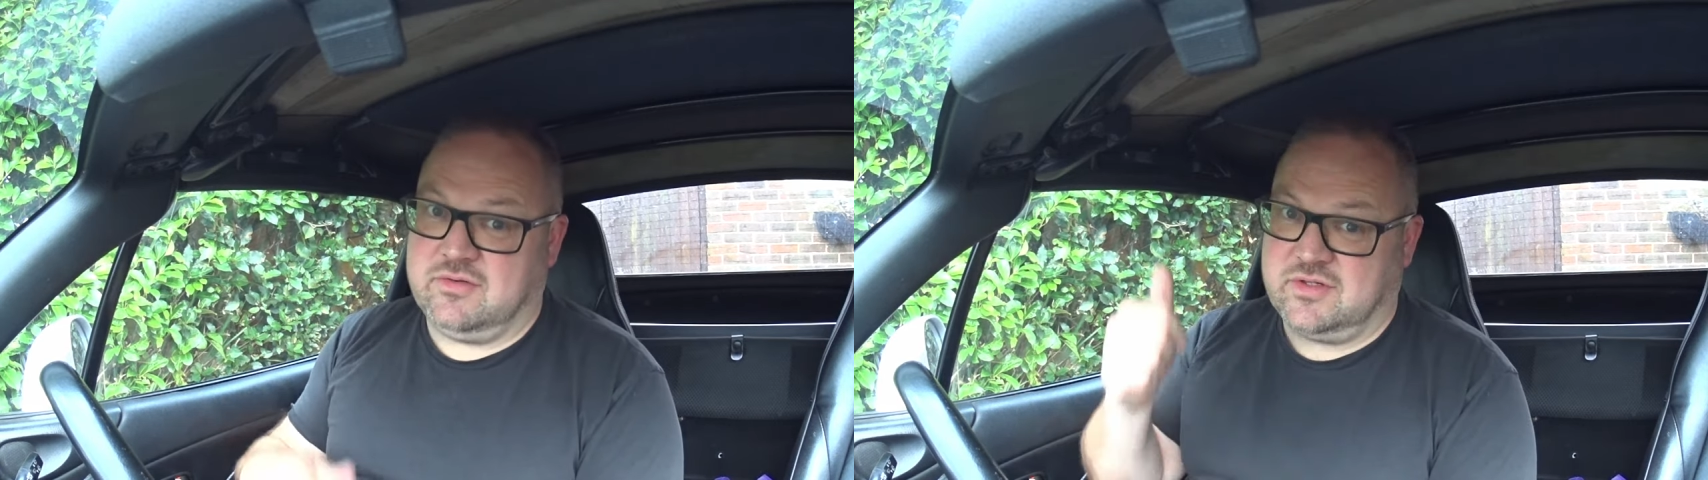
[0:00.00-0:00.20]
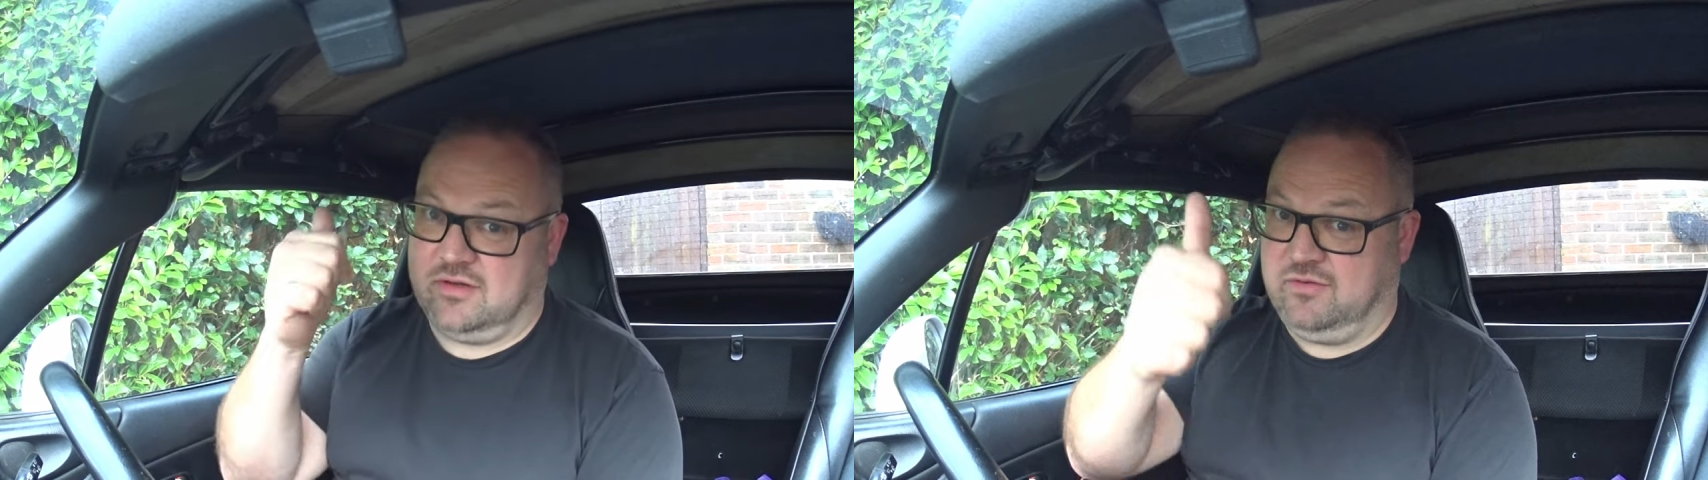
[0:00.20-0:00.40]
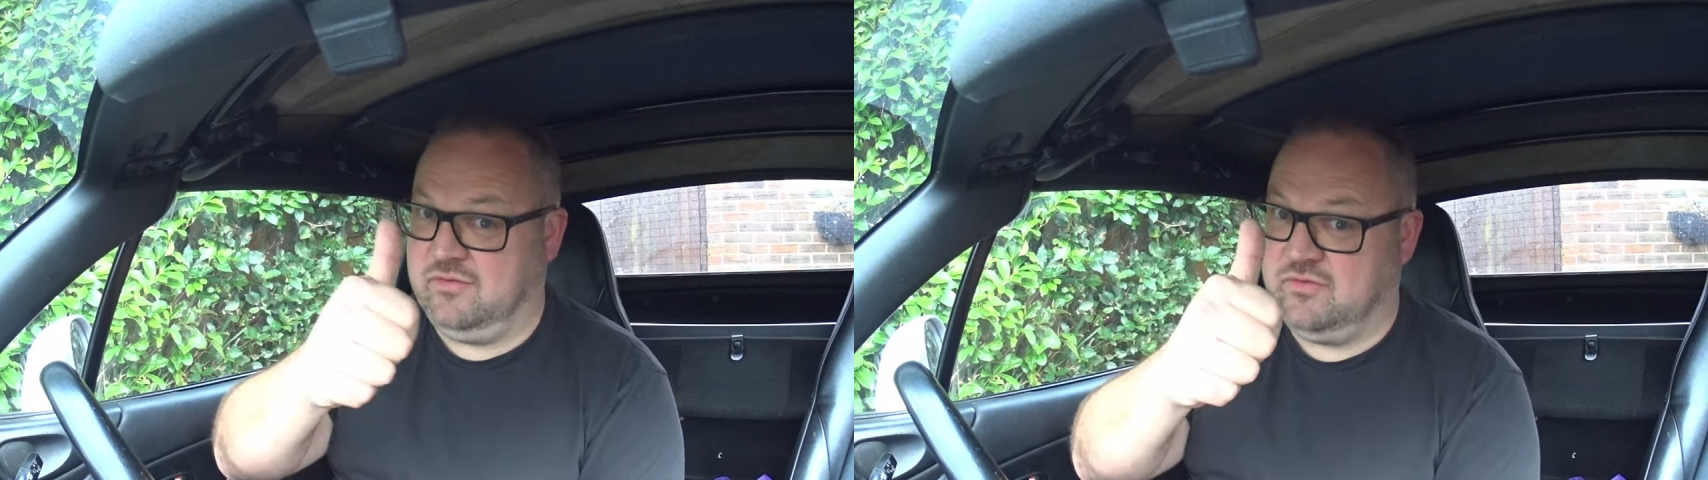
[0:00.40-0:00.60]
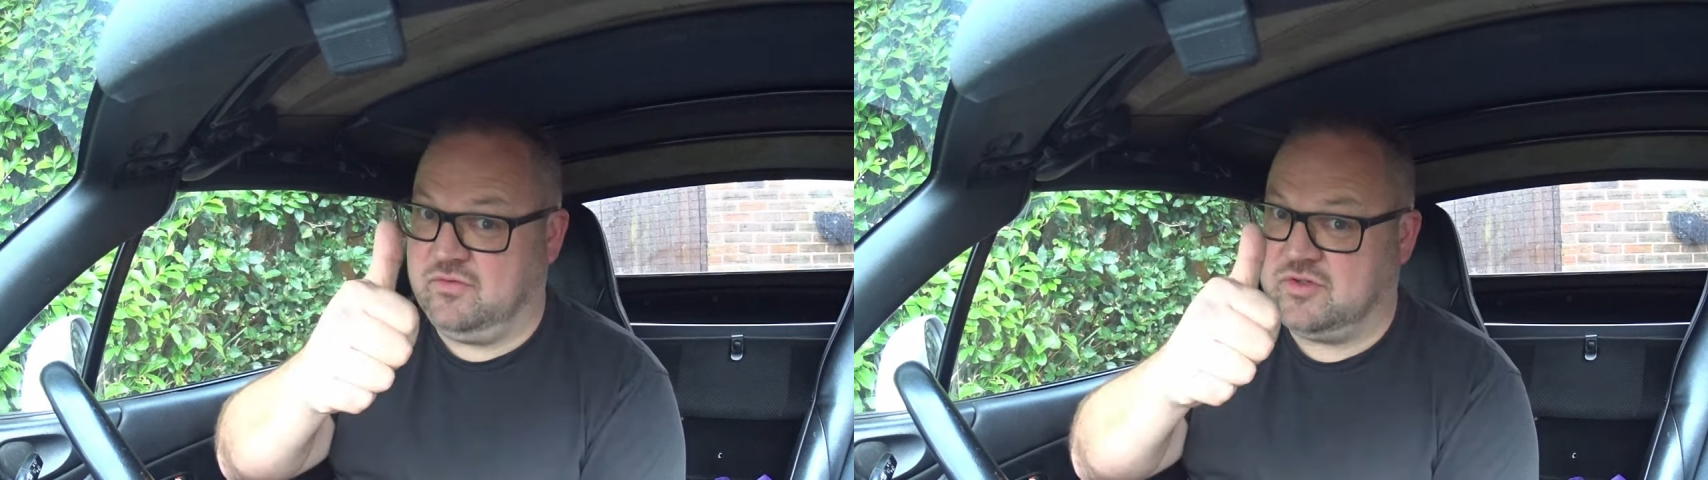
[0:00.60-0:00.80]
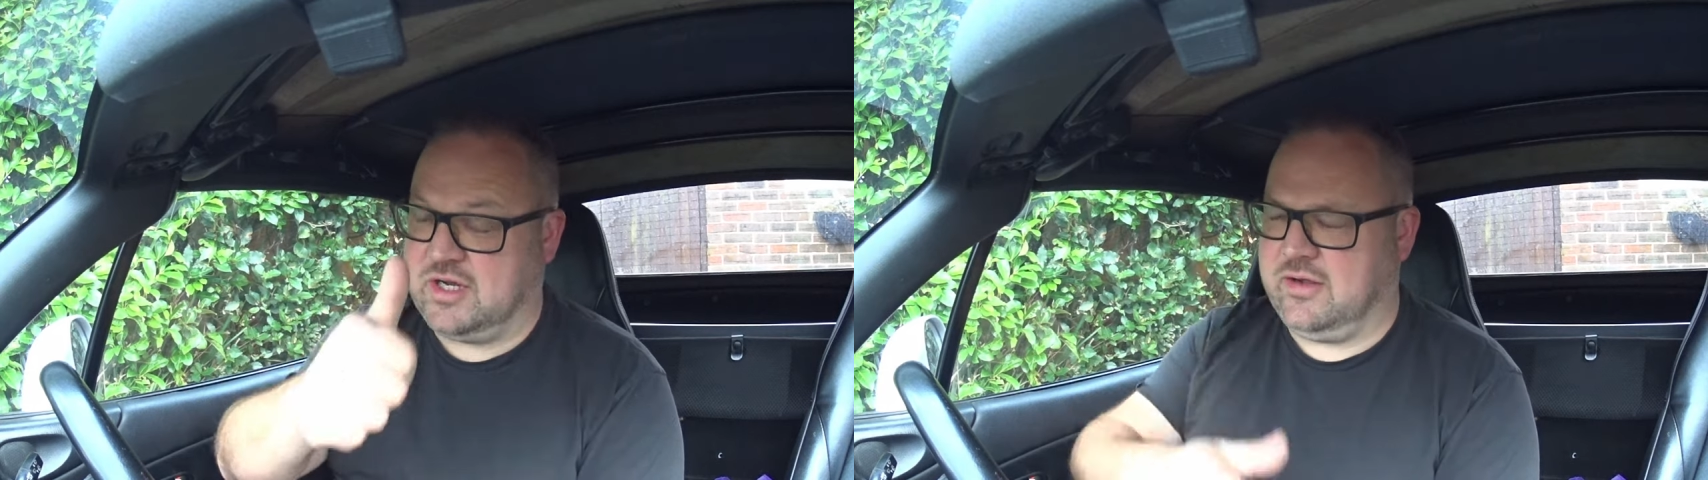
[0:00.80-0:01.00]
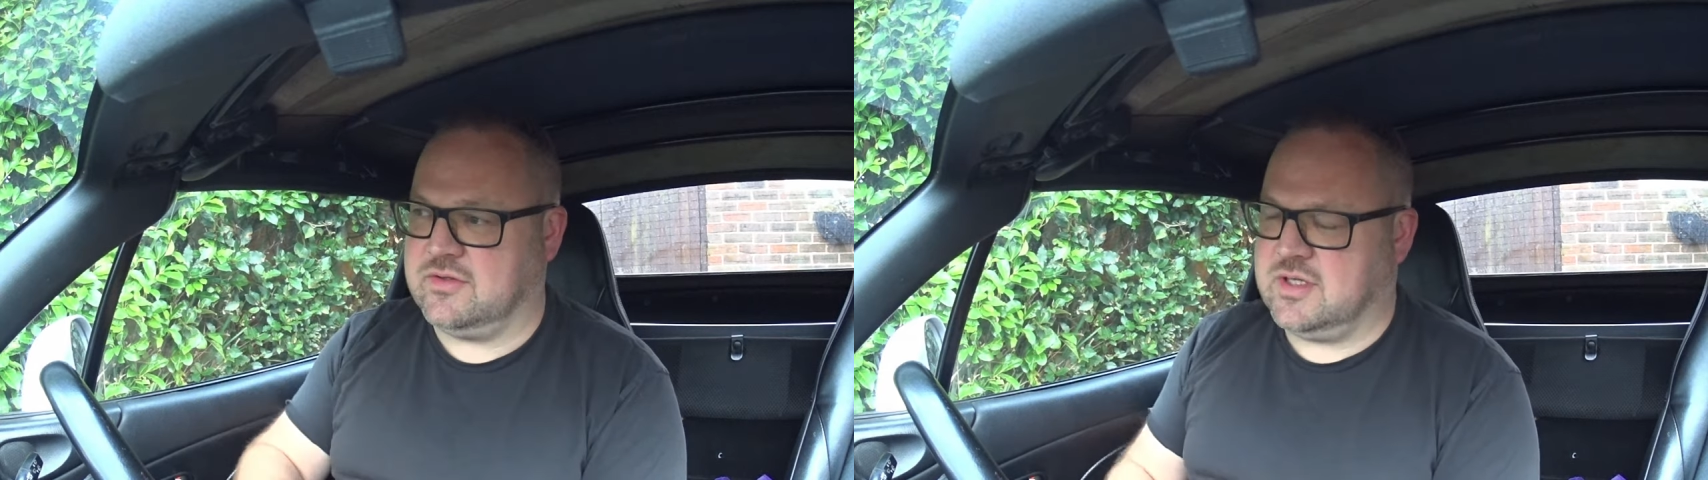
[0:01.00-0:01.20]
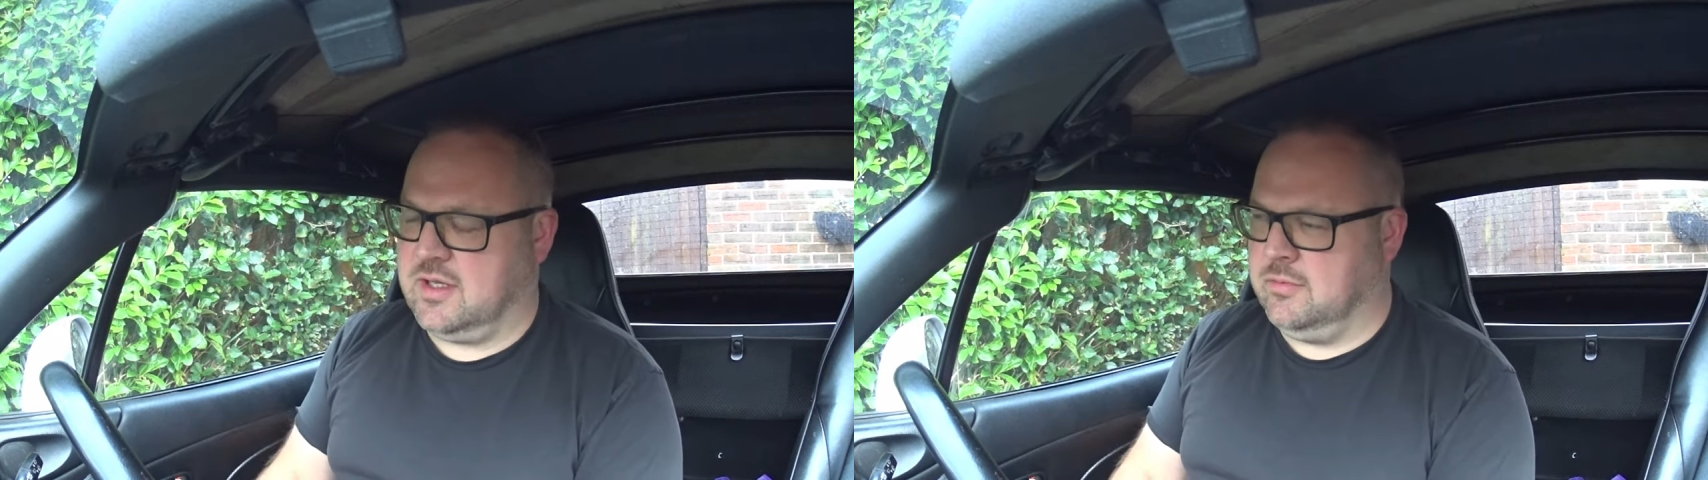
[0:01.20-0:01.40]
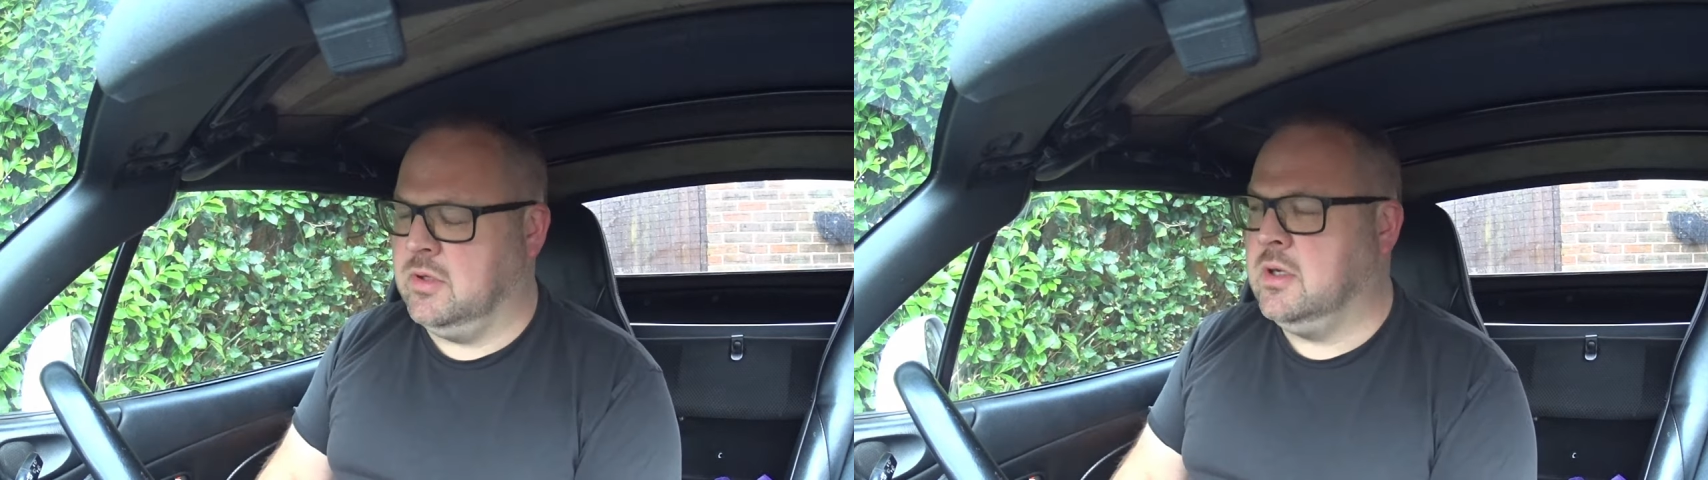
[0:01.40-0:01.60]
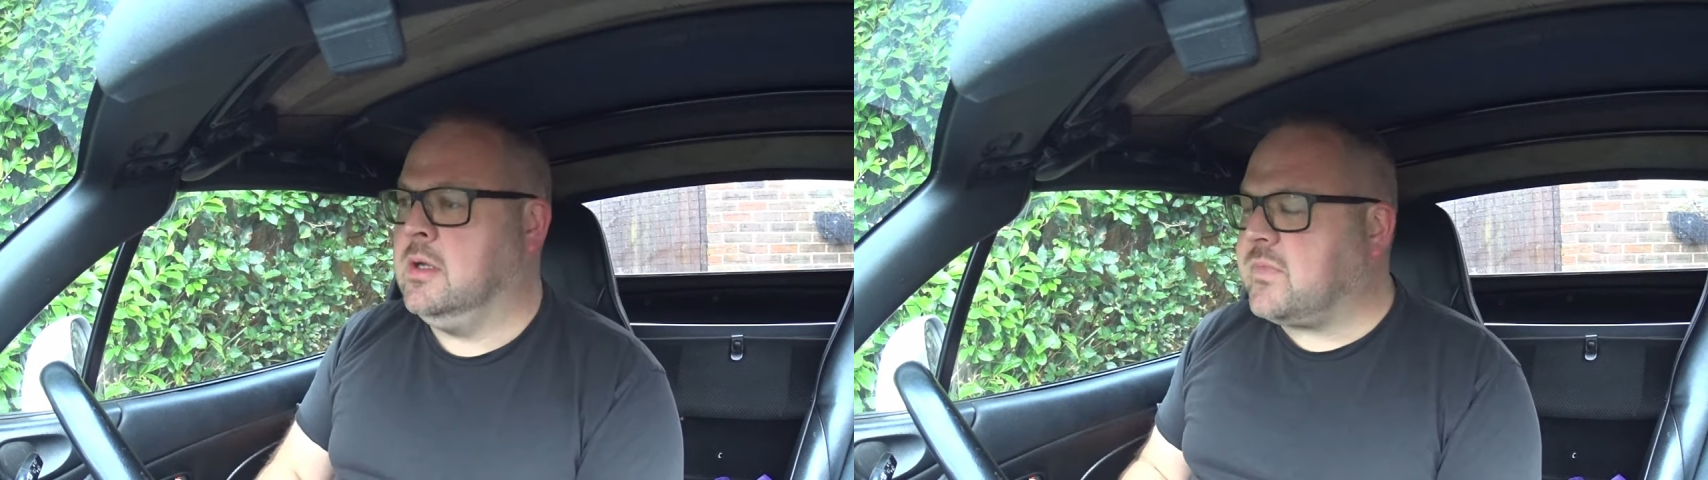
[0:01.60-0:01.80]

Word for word: so shout out to him.